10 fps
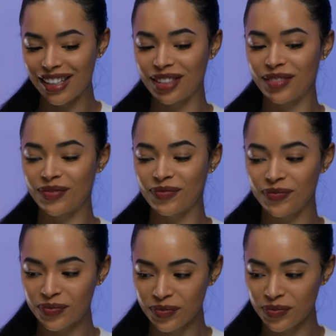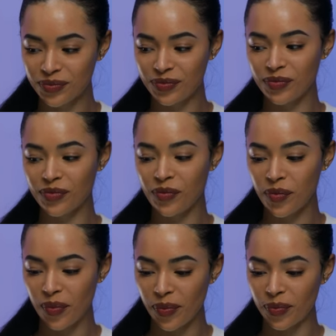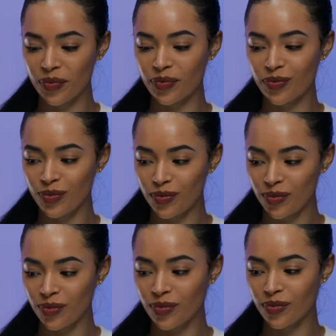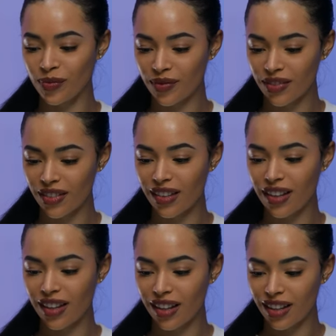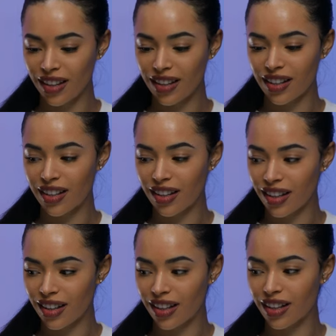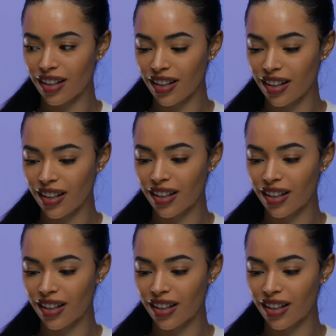This person isn't speaking.